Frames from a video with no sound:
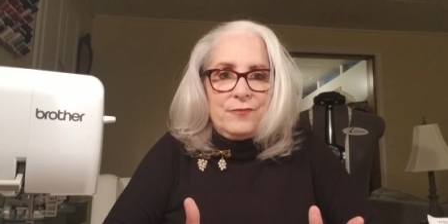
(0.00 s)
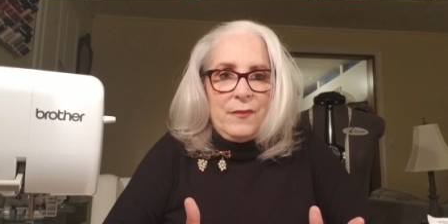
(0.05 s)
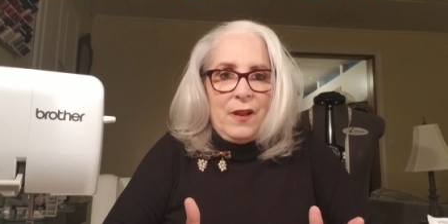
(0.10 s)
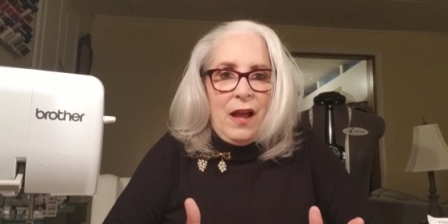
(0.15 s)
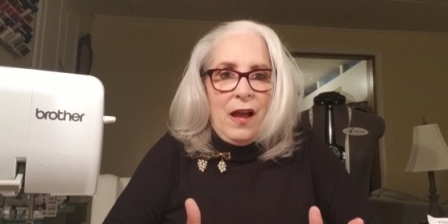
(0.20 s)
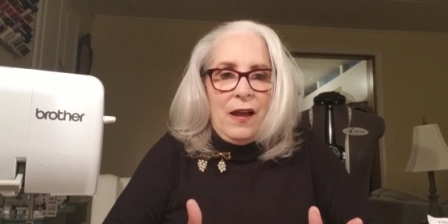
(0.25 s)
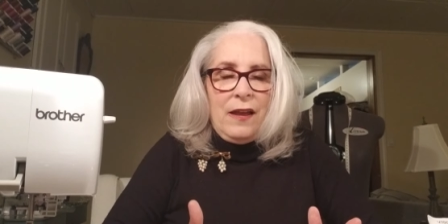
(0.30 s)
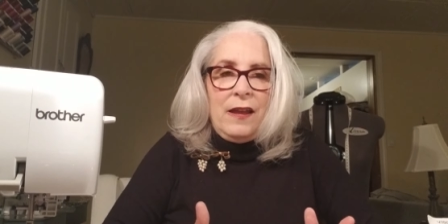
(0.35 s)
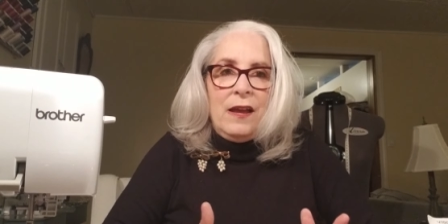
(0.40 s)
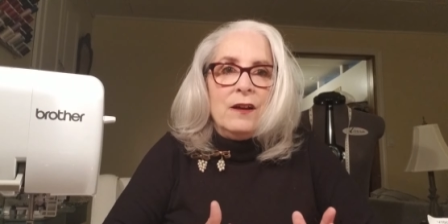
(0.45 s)

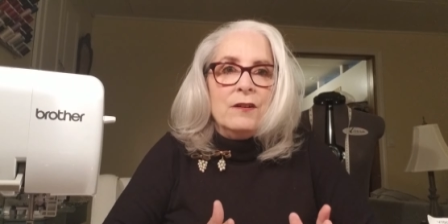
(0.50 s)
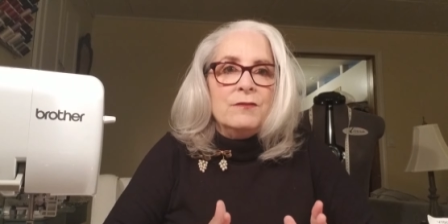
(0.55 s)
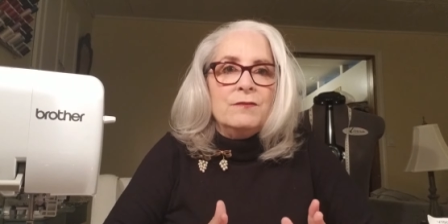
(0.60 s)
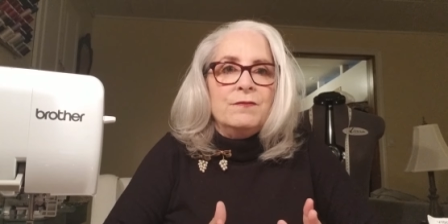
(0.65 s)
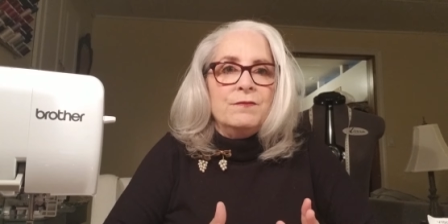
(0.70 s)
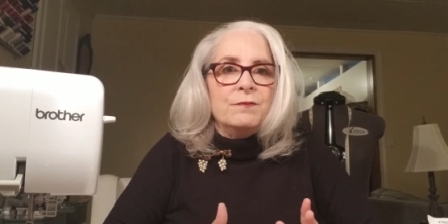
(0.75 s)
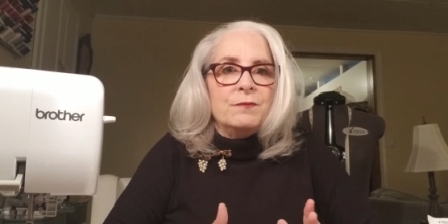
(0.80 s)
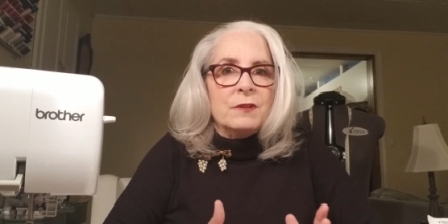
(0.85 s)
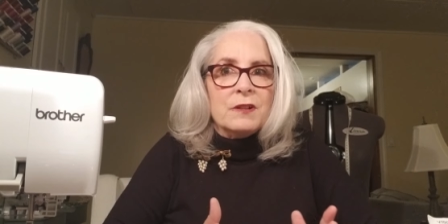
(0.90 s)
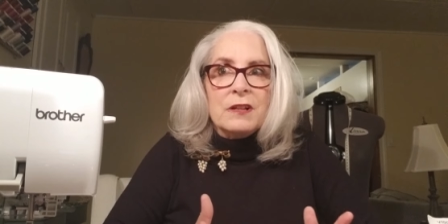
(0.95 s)
I have
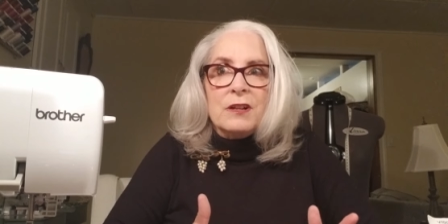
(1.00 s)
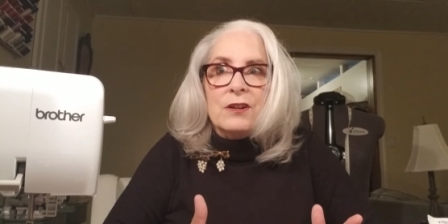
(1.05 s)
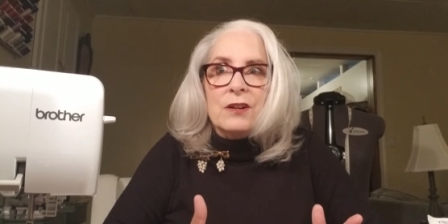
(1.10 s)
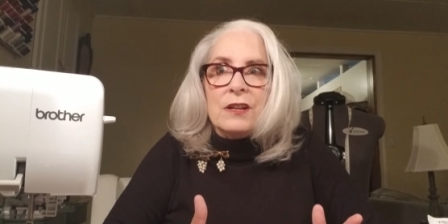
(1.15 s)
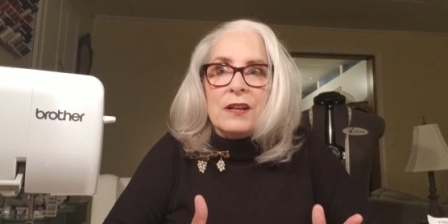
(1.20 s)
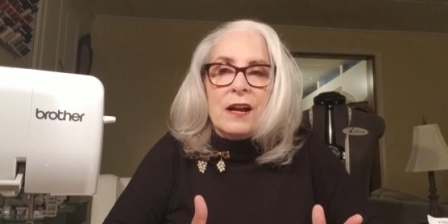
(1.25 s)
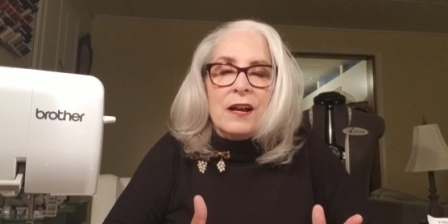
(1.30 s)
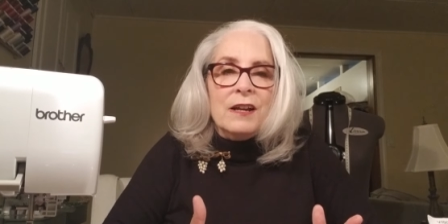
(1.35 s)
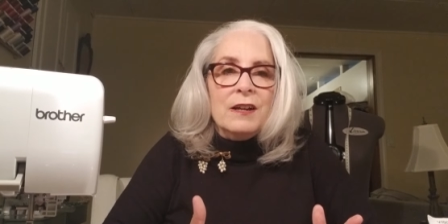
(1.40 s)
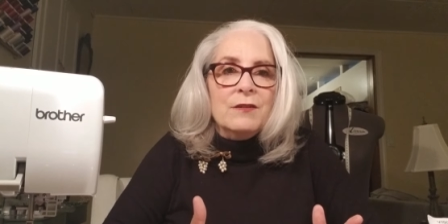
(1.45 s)

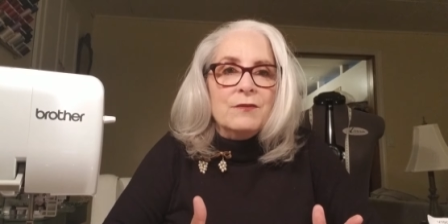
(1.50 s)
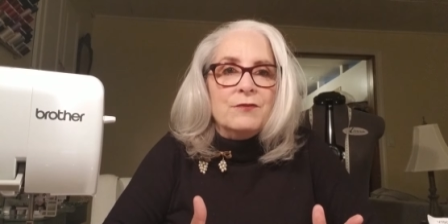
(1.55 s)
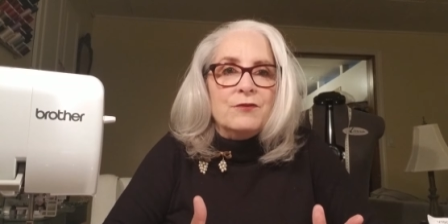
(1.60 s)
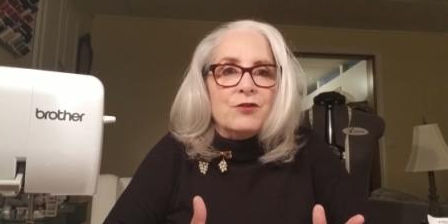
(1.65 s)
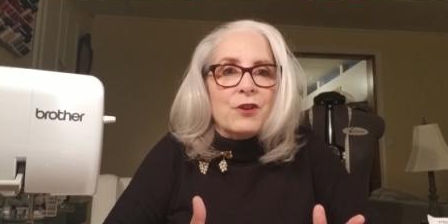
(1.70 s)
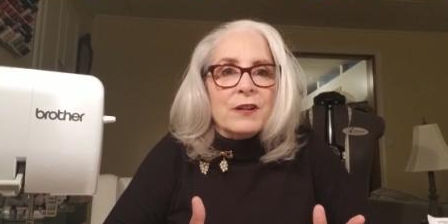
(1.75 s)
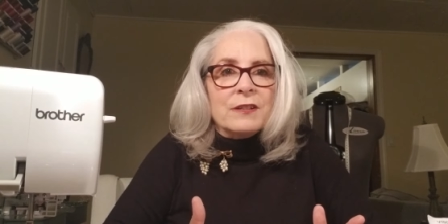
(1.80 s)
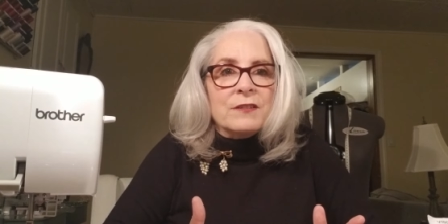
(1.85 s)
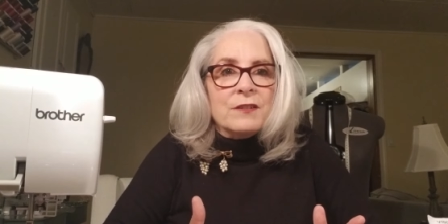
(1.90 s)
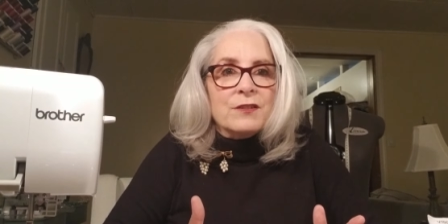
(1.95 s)

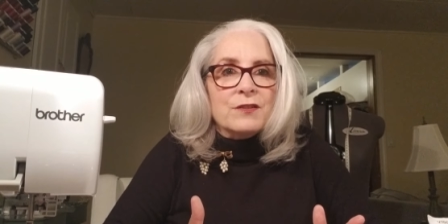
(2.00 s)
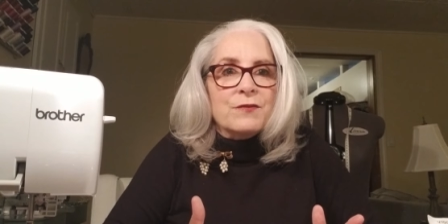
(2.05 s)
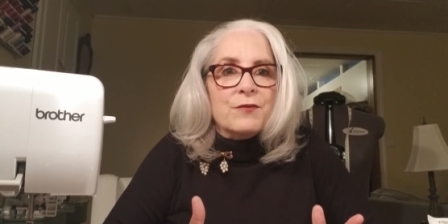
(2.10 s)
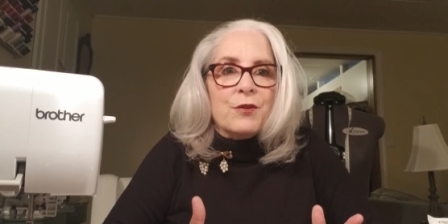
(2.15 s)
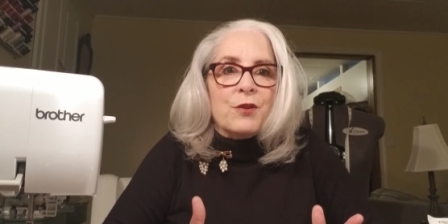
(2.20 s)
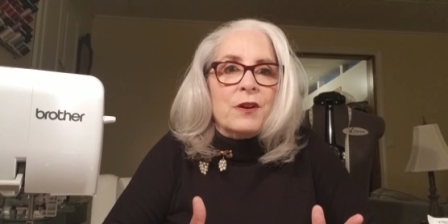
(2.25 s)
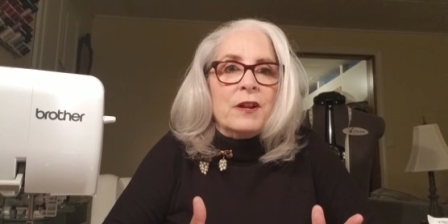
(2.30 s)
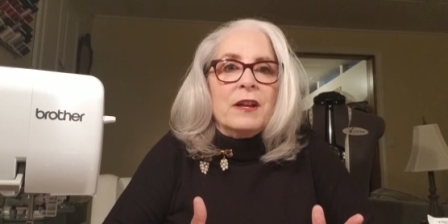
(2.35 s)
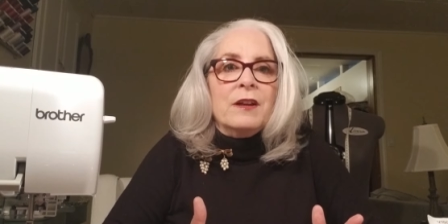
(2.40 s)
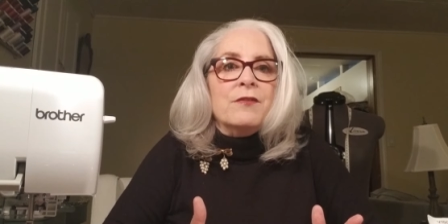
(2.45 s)
dresses
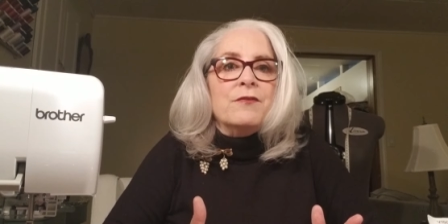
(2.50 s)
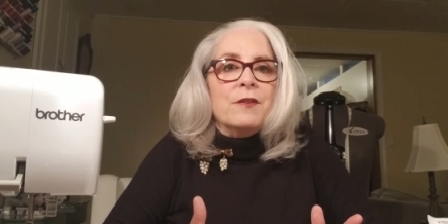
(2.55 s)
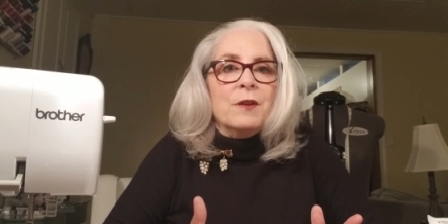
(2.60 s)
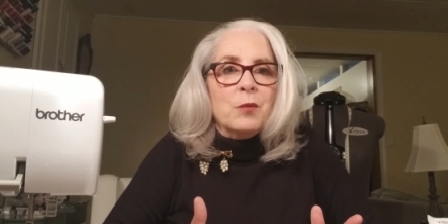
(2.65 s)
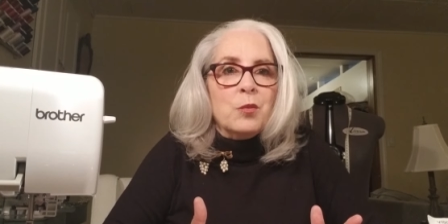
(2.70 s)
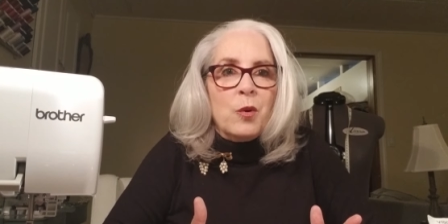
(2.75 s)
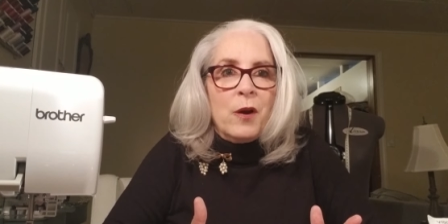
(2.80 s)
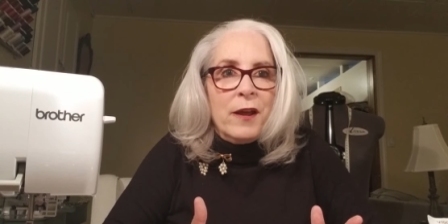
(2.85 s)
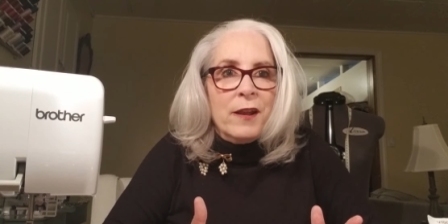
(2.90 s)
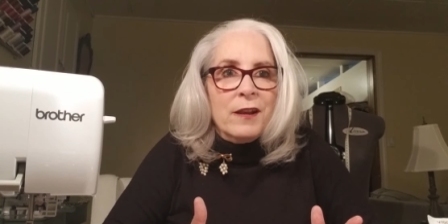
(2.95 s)
for if and
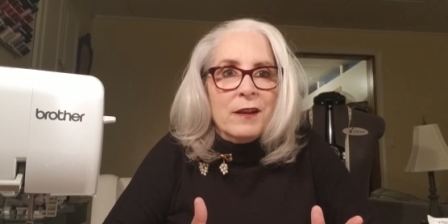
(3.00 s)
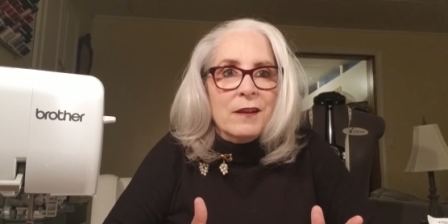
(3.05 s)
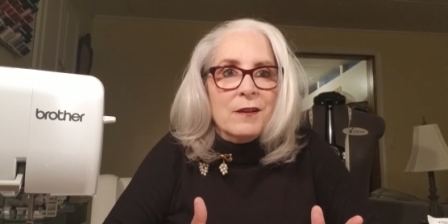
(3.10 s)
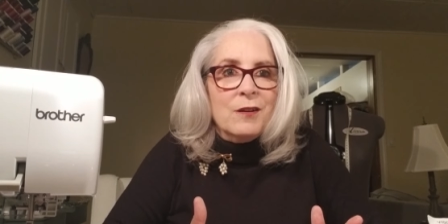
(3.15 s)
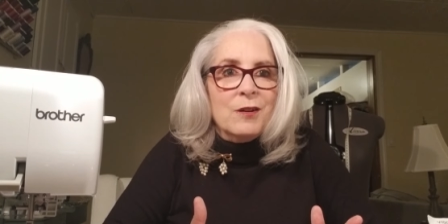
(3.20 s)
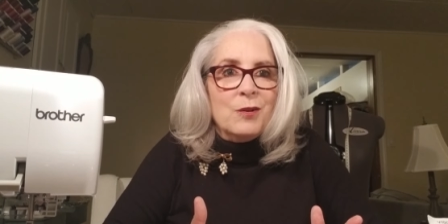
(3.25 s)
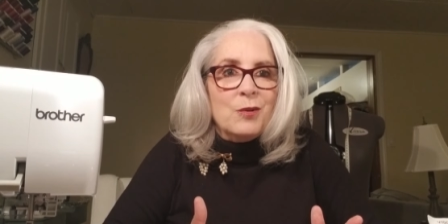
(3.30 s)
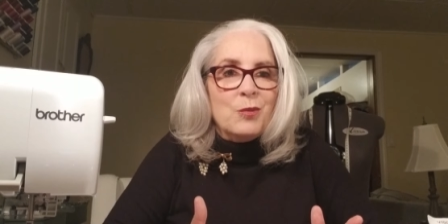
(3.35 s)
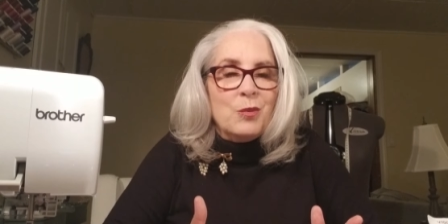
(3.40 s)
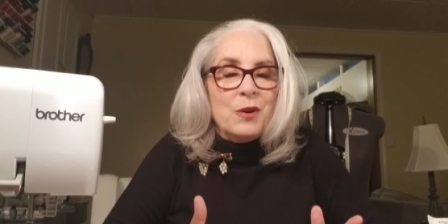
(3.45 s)
when
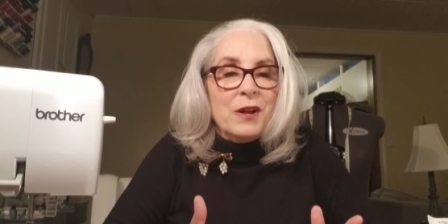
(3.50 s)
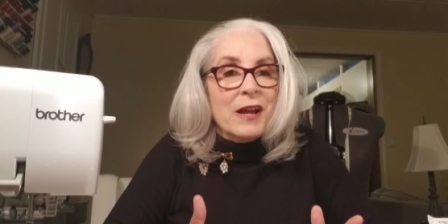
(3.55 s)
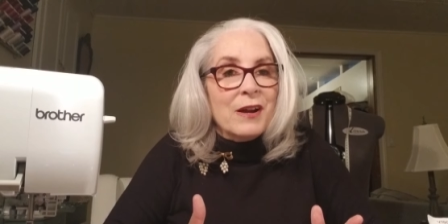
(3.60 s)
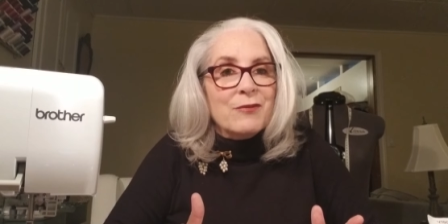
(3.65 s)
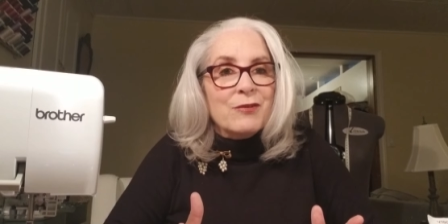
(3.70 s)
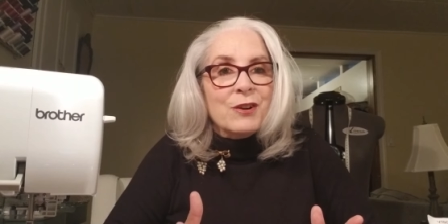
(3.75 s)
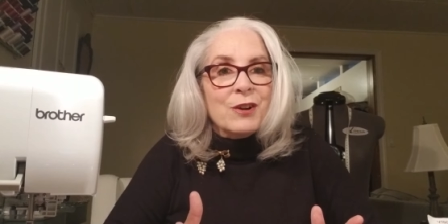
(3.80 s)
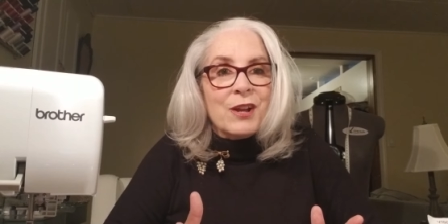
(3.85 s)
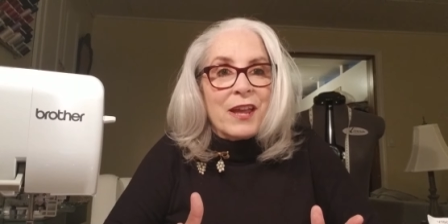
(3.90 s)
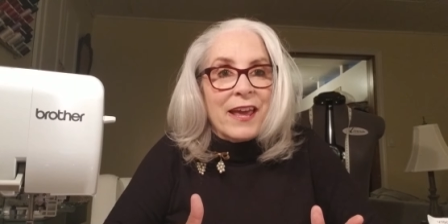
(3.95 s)
we
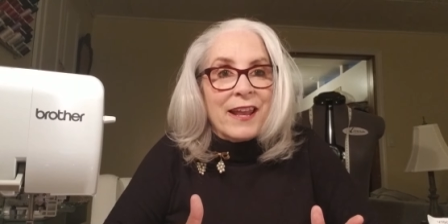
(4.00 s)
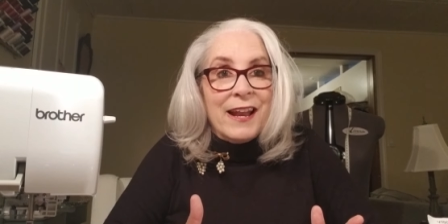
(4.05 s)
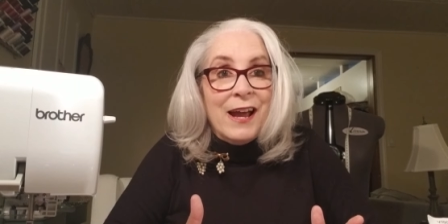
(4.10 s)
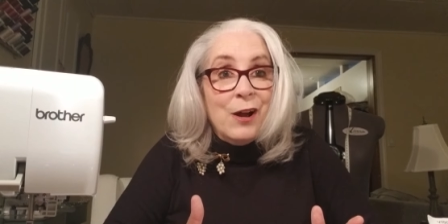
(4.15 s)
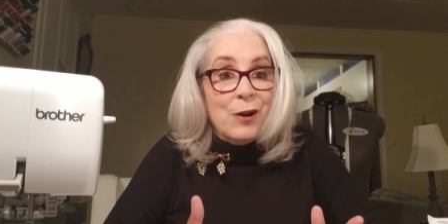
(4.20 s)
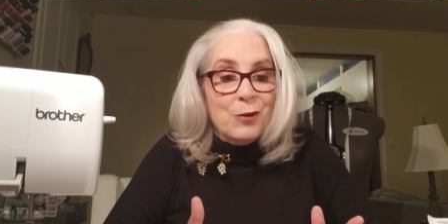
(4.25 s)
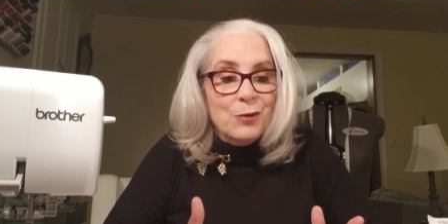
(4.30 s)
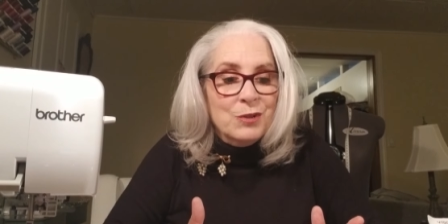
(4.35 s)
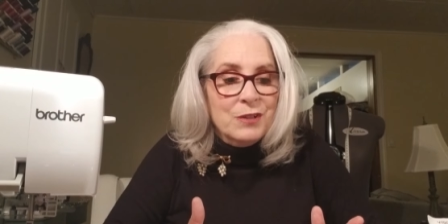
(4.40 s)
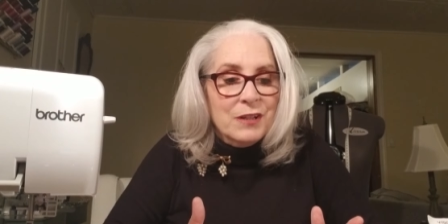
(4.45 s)
ever get
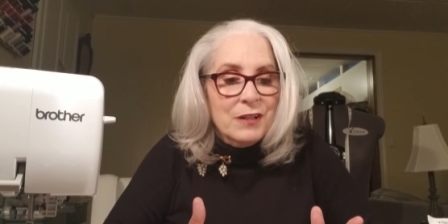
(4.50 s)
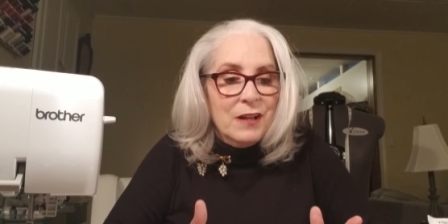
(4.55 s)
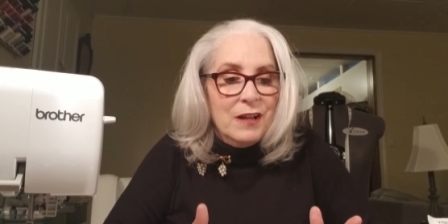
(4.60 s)
out.